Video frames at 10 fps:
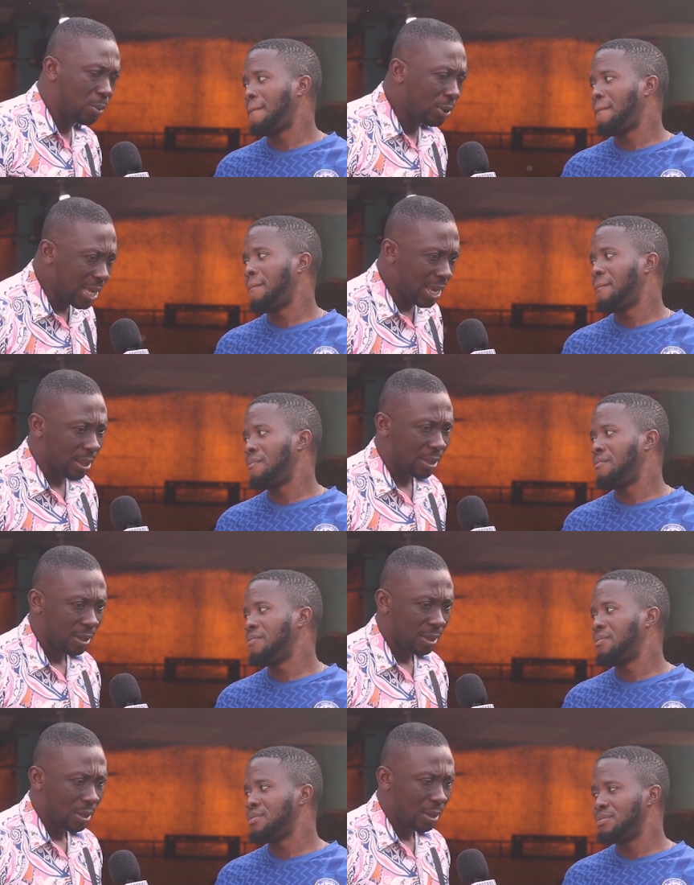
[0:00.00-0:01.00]
Speaker 1: But then,
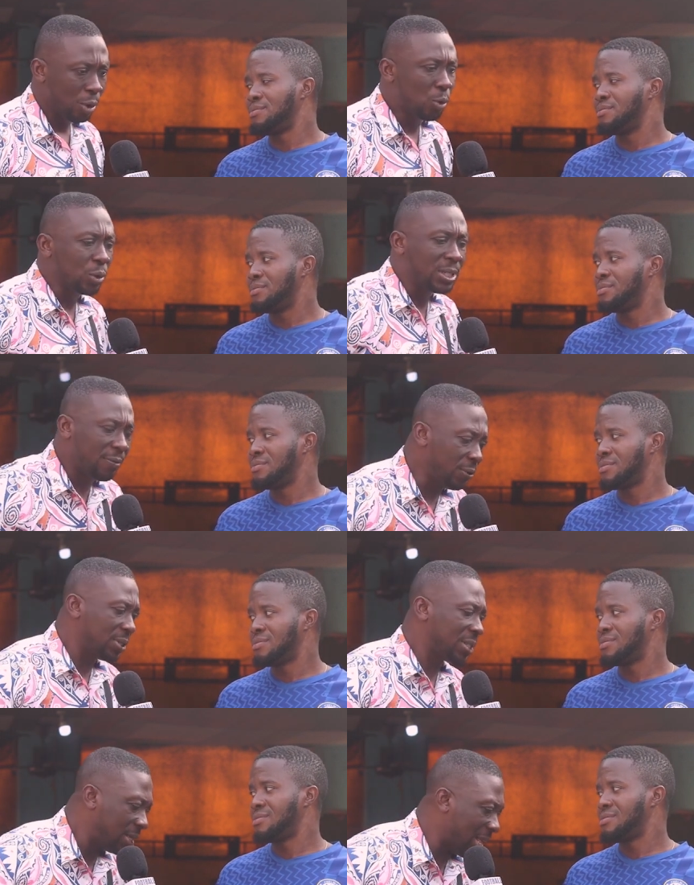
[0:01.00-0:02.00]
you could
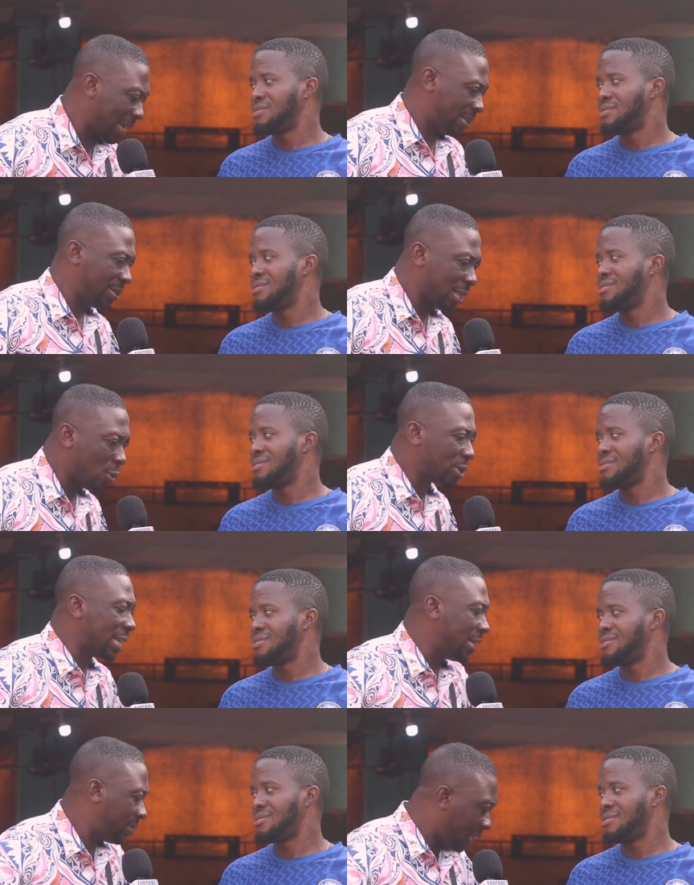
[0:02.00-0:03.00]
even see that there
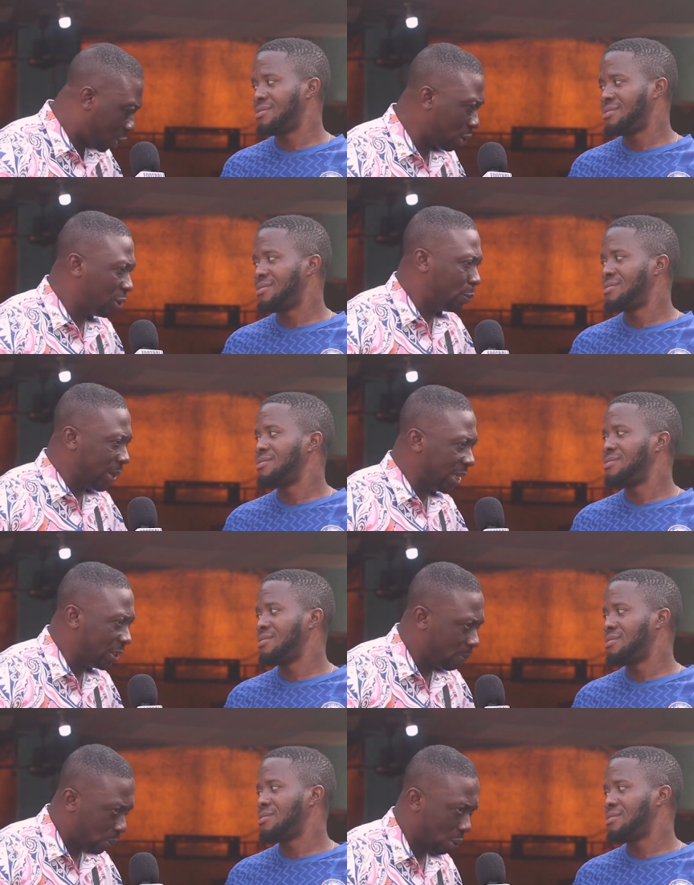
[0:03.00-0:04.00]
was an intention to
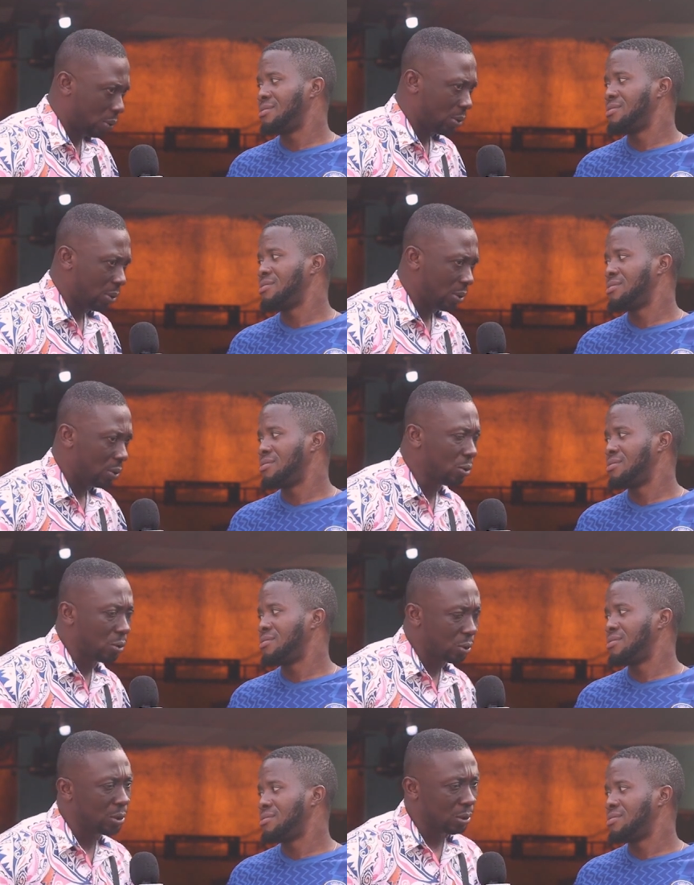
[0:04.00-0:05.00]
play the ball. You
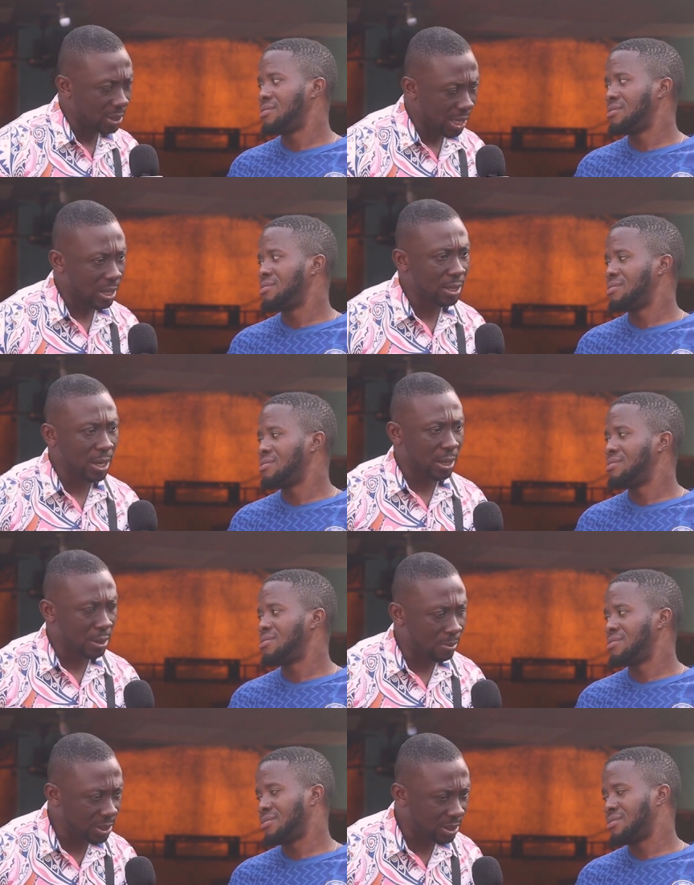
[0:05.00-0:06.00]
could say, yeah,
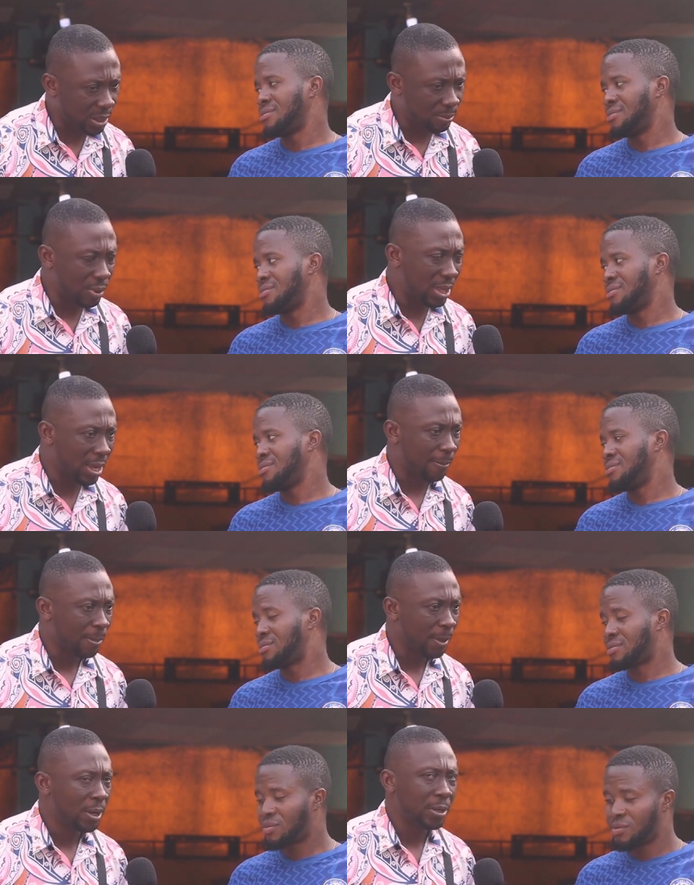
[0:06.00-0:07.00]
a mistake. But then,
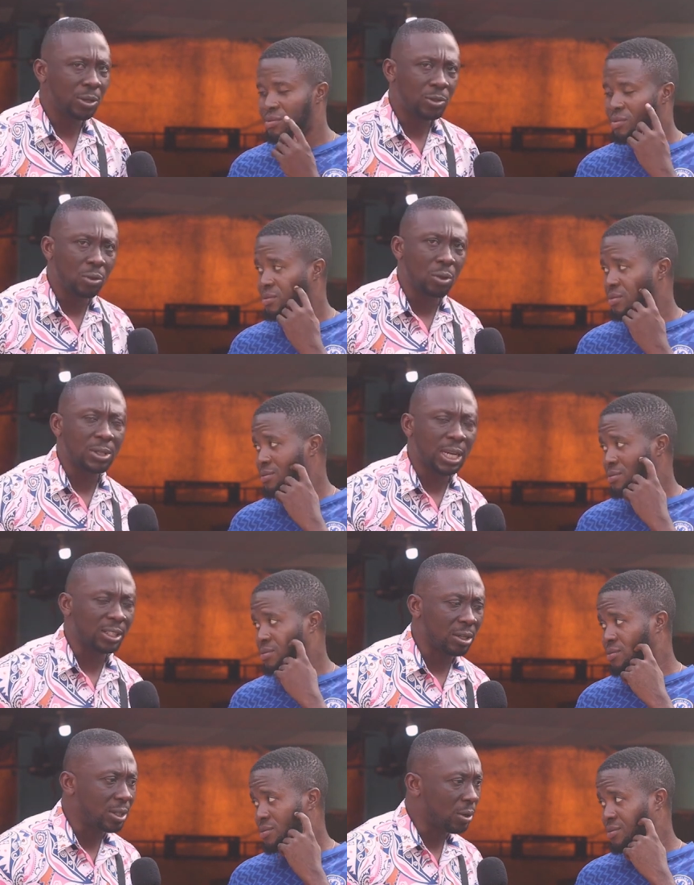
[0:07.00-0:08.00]
the two goals
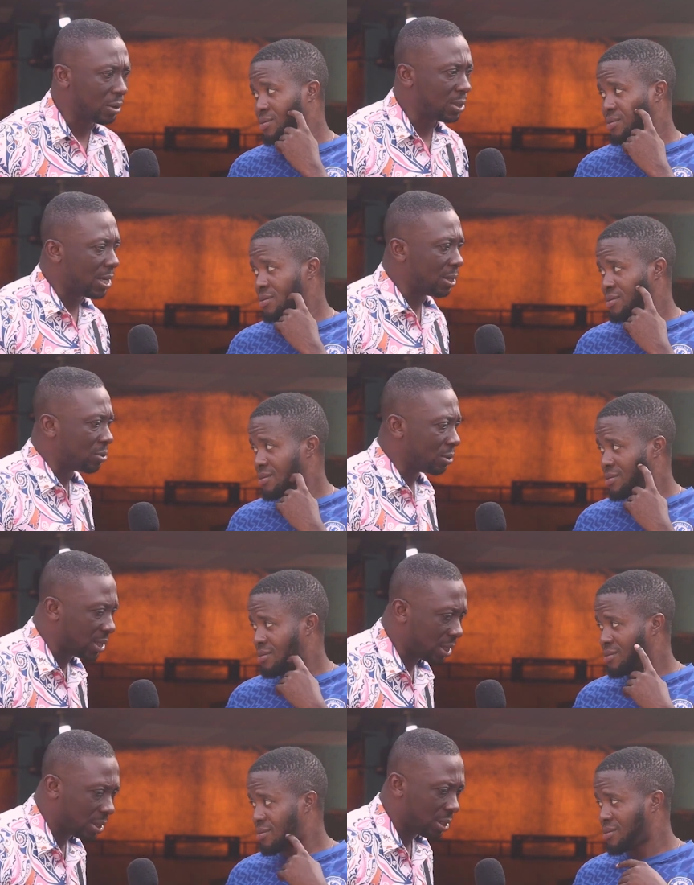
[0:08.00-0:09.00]
that Chelsea conceded
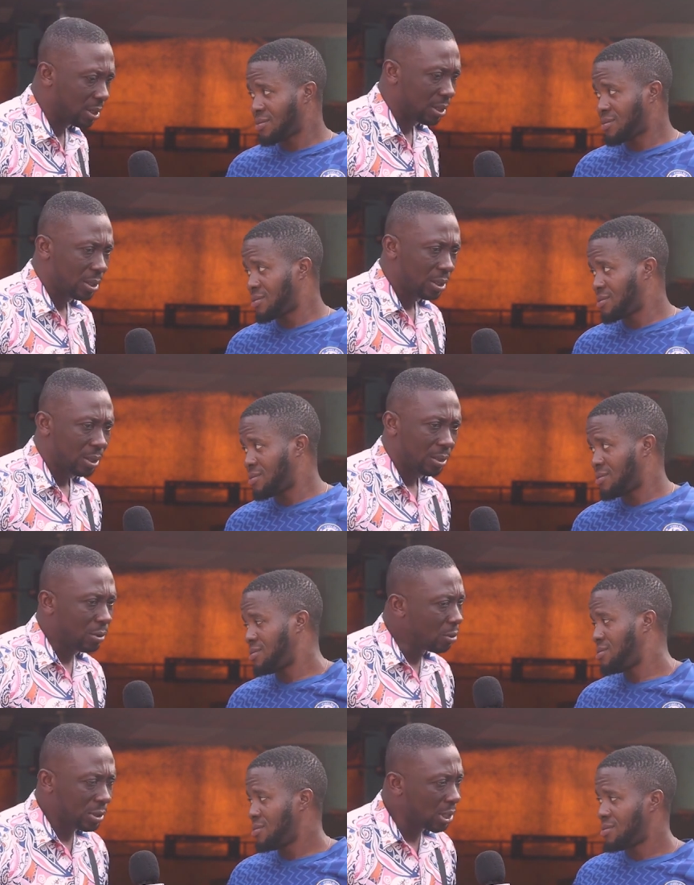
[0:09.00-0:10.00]
today,
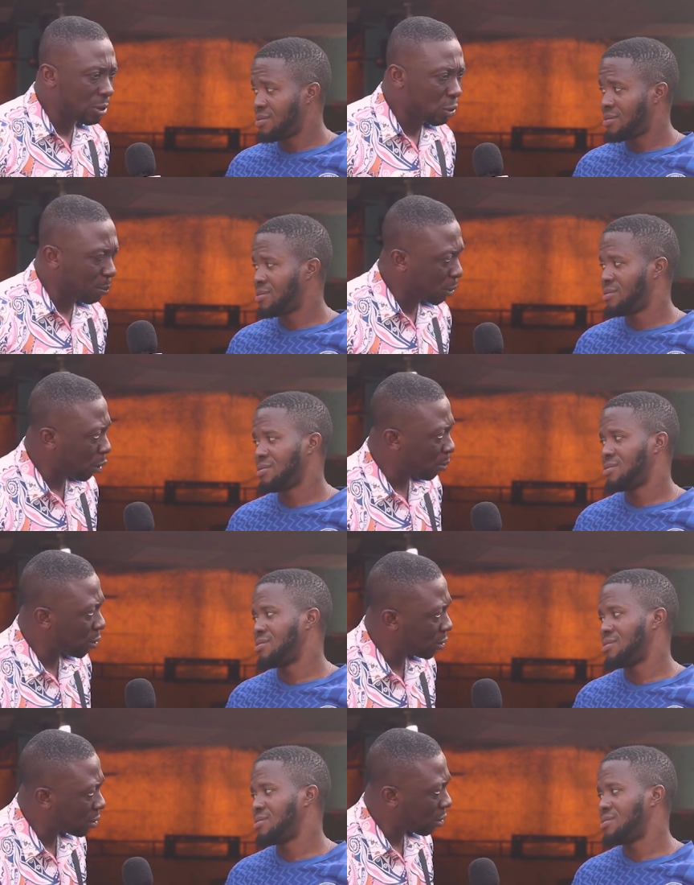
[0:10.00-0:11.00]
you don't, a top
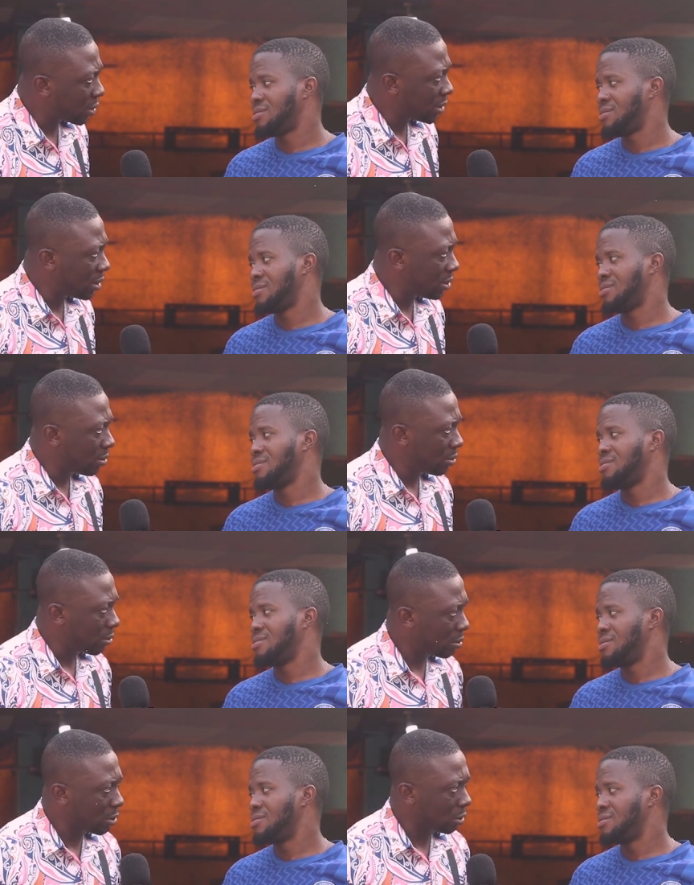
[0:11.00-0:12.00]
club don't concede
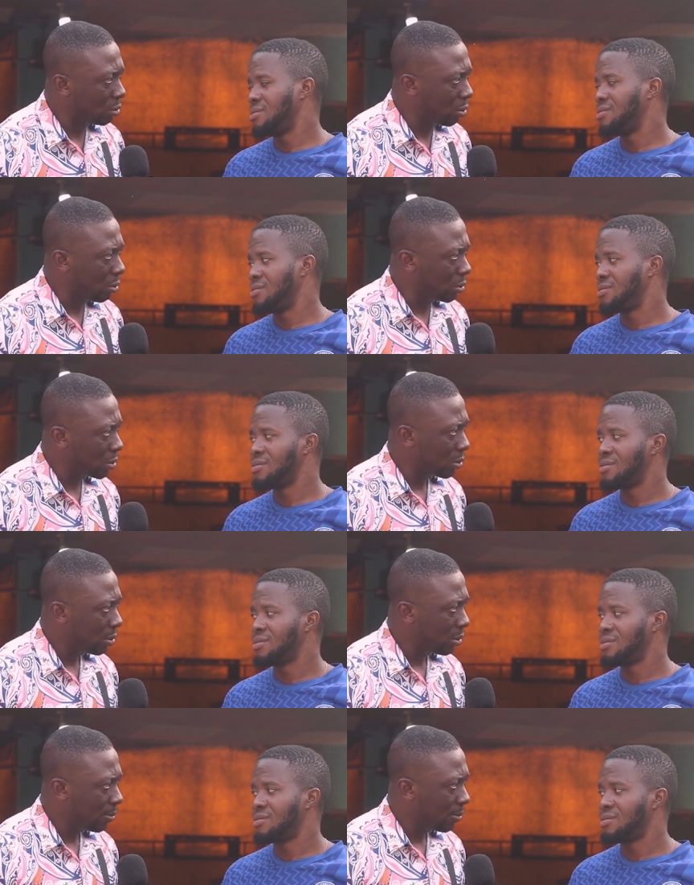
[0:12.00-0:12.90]
such goals.